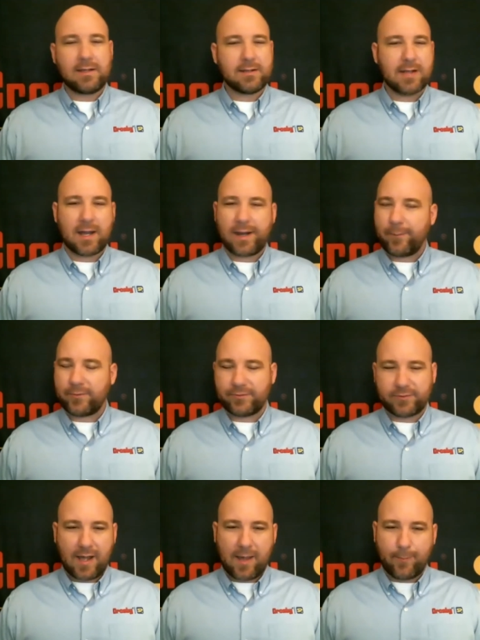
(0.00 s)
not apples
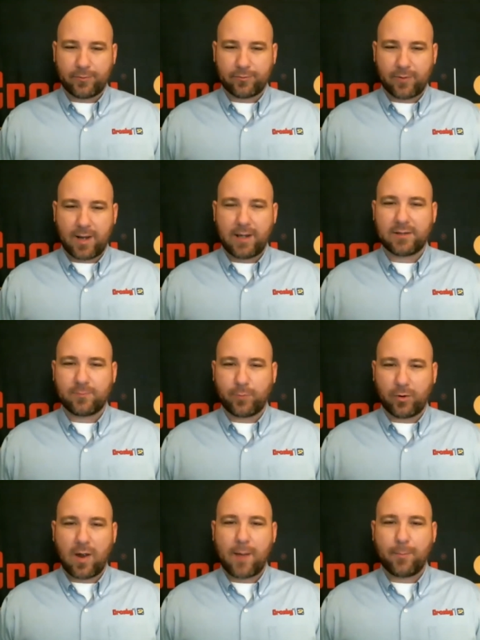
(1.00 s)
to apples, right? It's
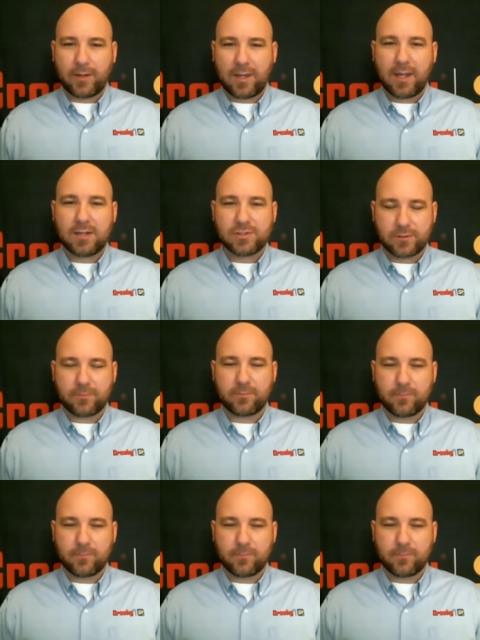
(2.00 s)
per application